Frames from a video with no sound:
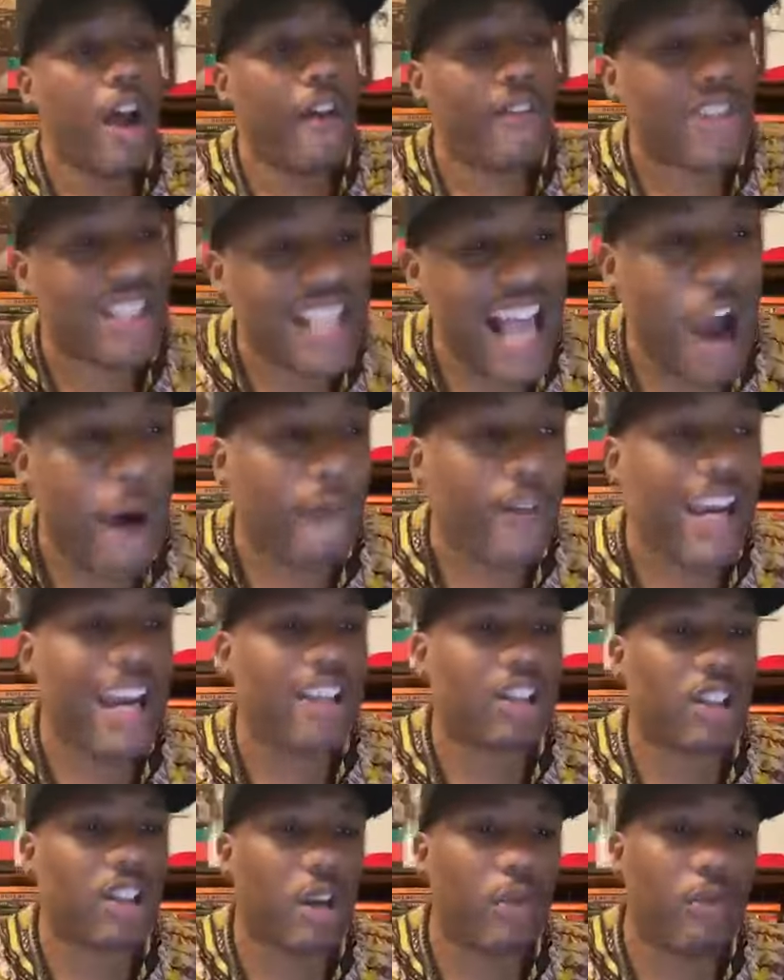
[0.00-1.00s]
of
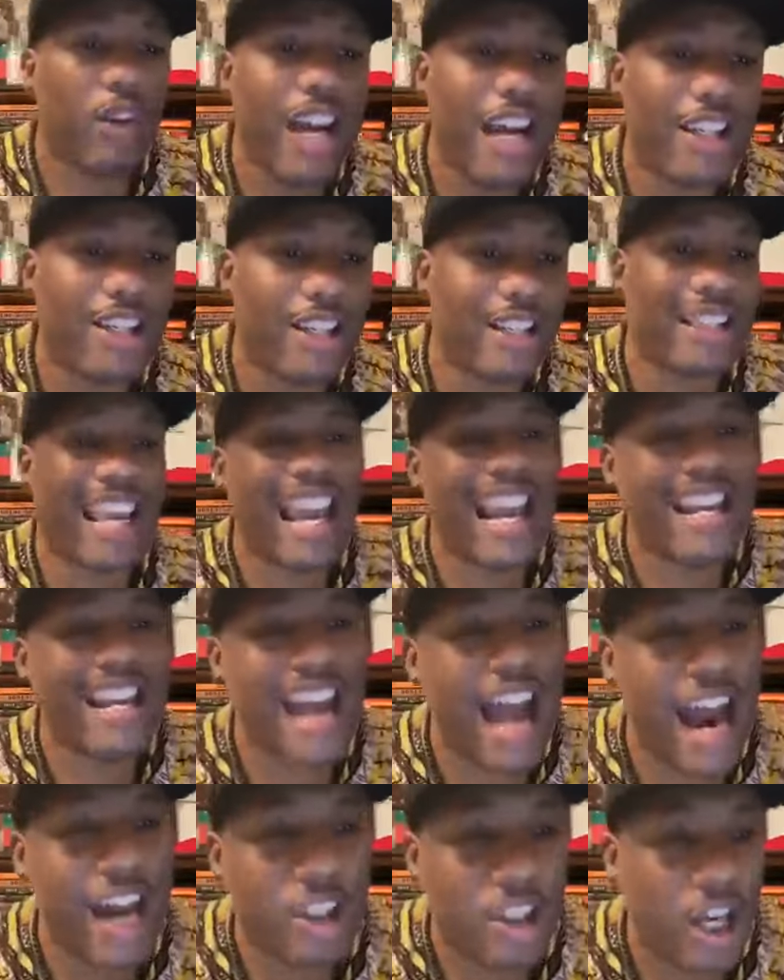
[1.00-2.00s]
southeastern regions in
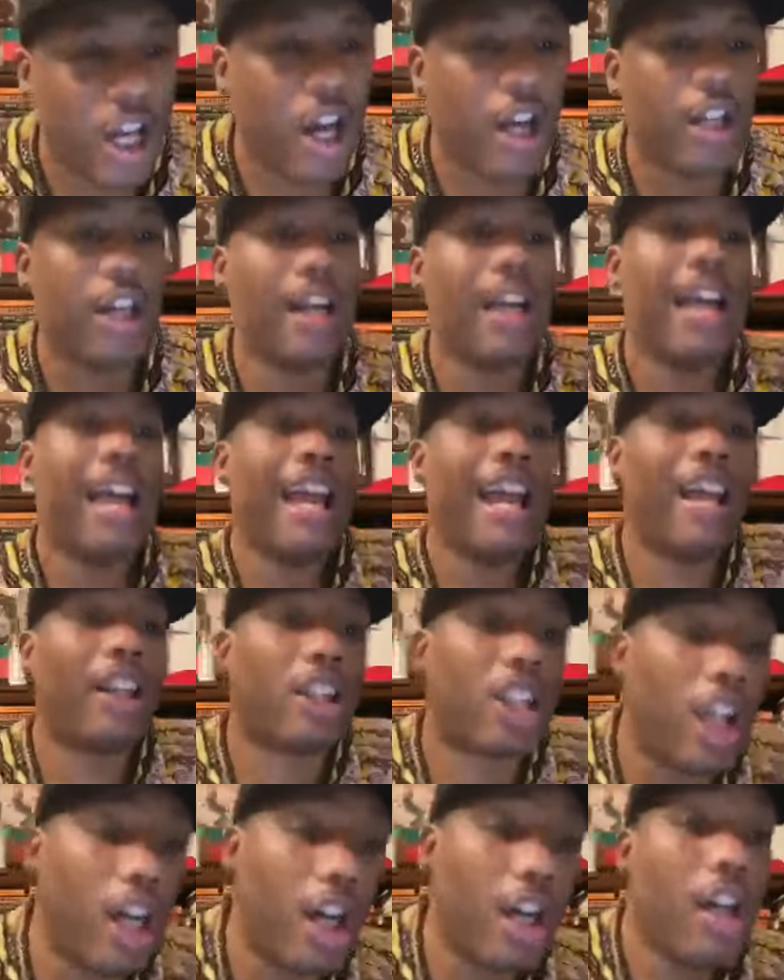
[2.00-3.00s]
Nigeria
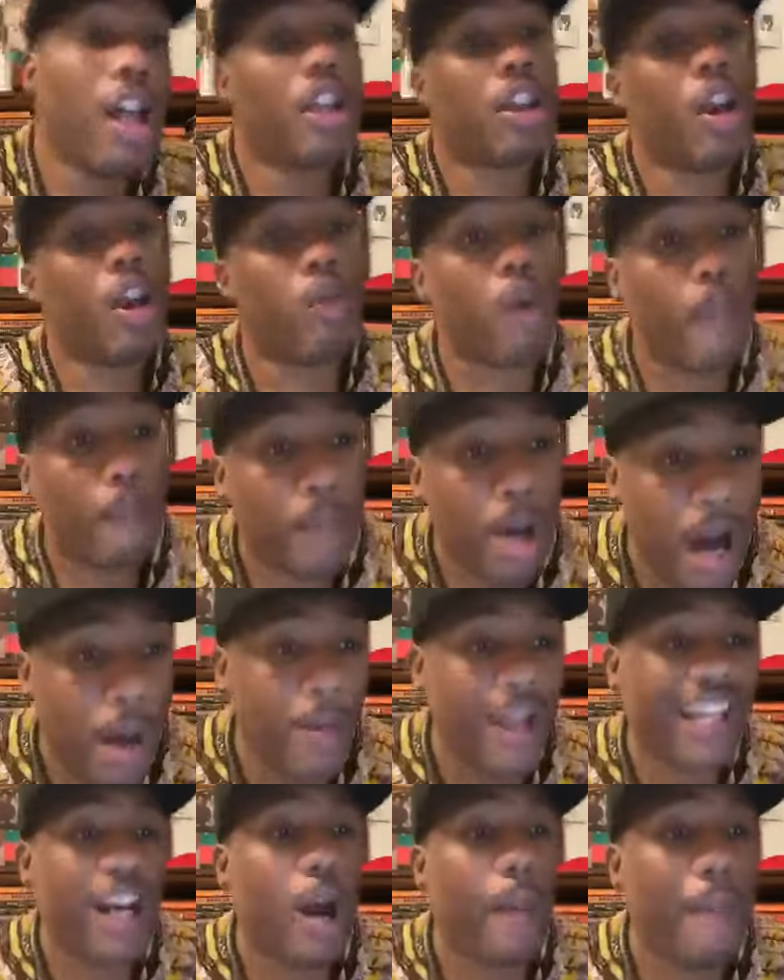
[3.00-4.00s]
into the
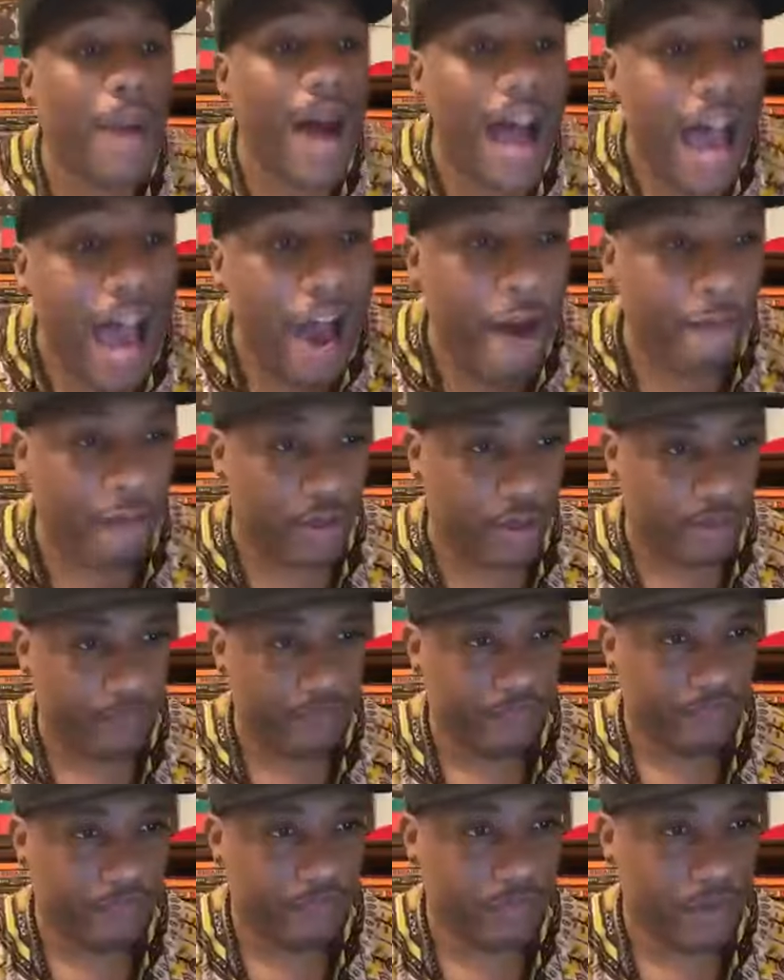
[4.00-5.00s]
Republic of Biafra.
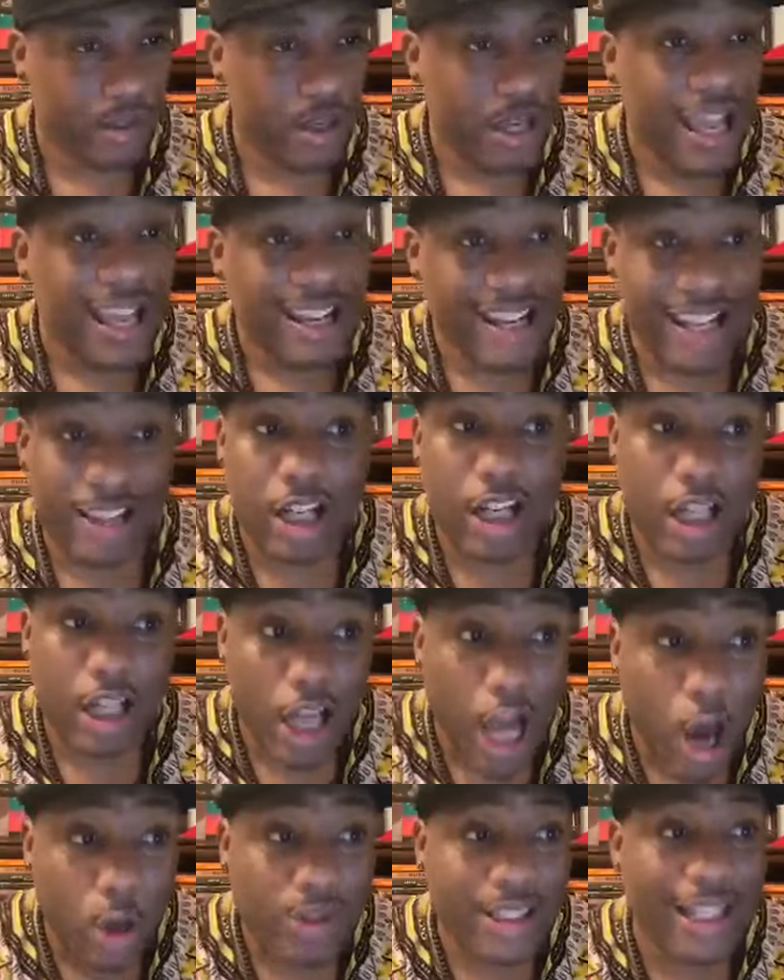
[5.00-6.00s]
Listen
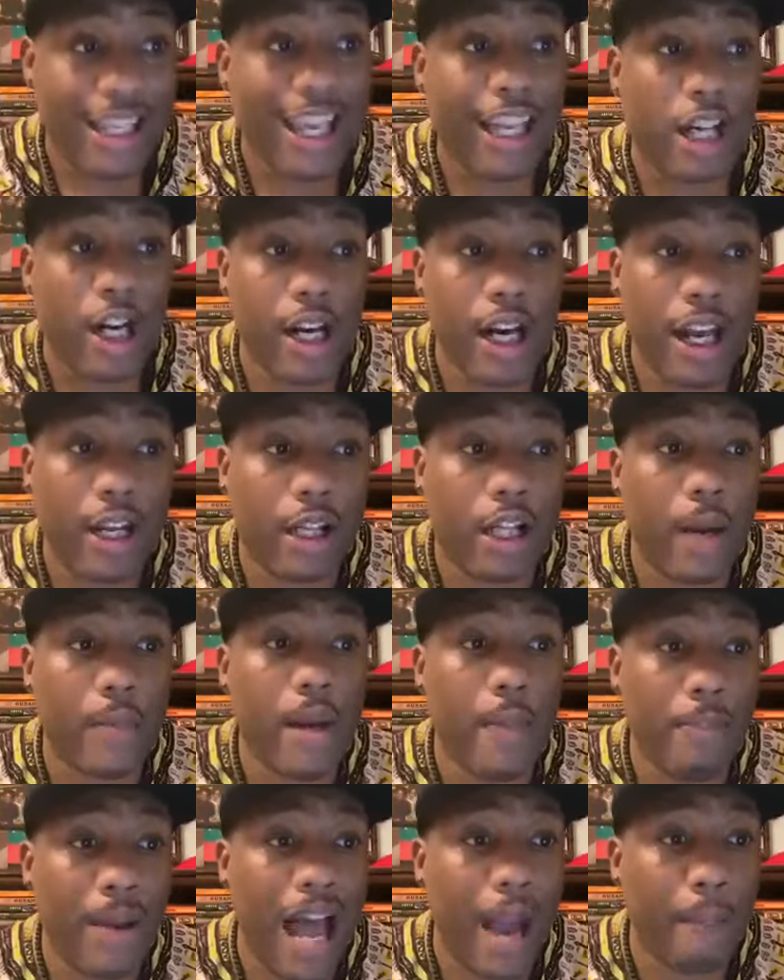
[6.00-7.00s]
closely. Here, go the, here come
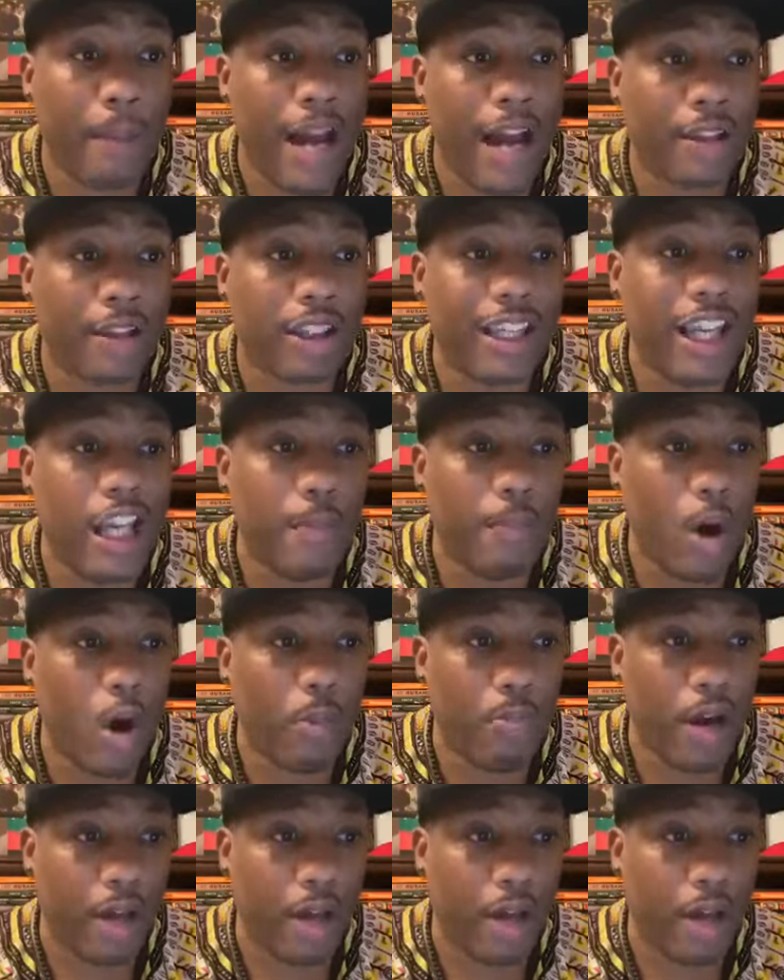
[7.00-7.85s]
the Black Panther Igbo